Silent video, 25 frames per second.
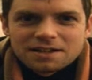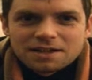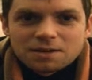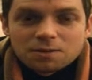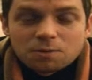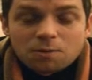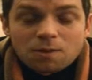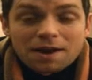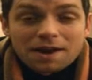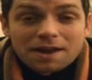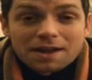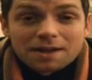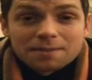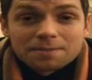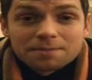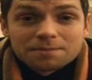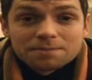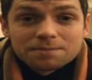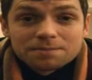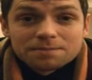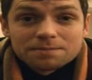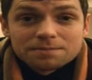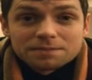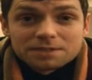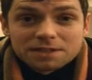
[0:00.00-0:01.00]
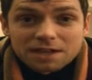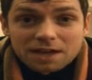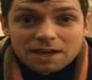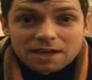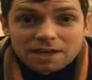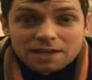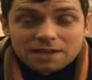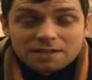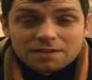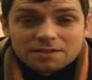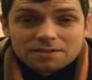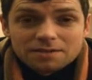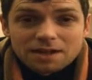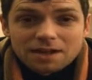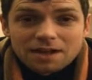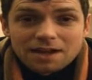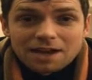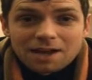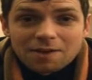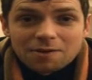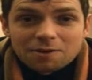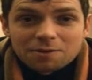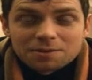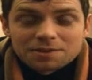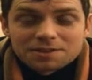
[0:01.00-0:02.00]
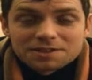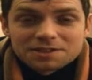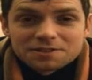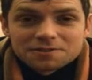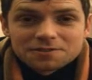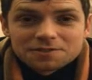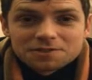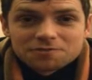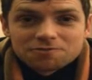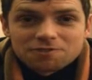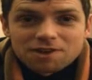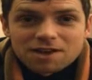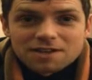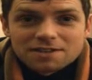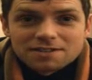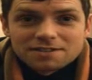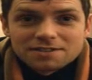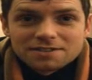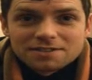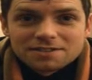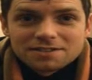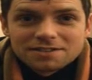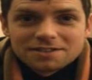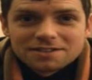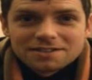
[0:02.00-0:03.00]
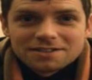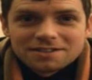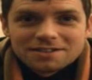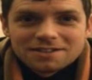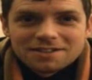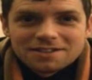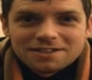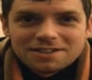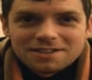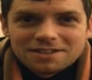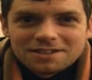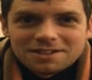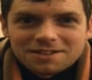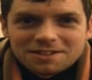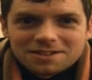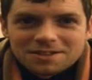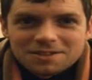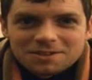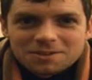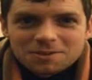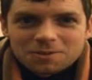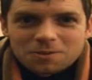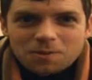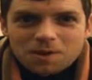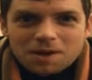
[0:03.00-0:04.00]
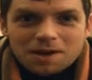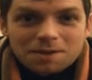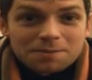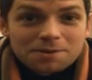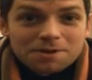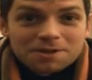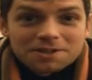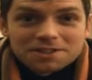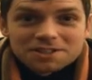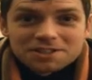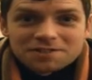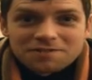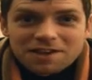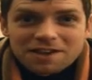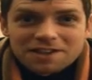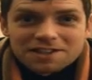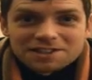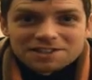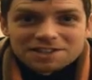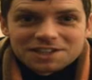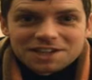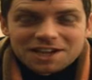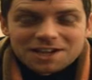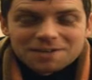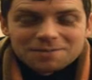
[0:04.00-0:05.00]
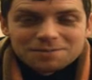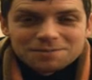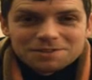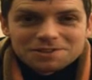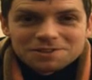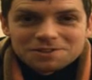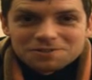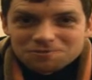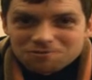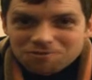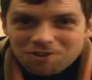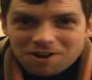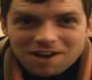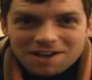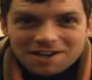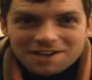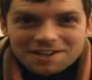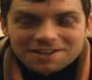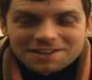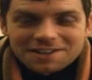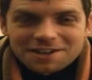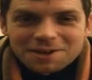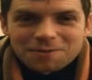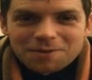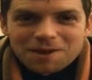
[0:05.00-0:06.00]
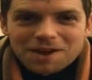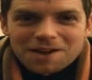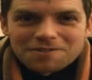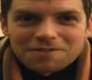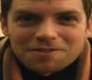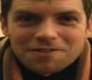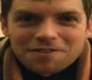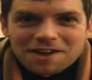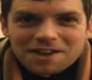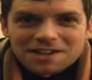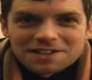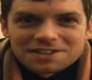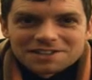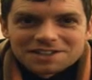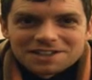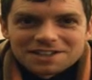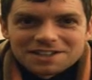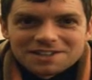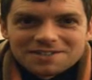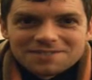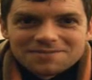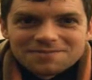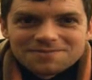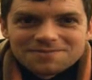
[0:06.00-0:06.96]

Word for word: When I'm tired, allowing myself to rest. When a burst of energy comes, riding that wave of energy.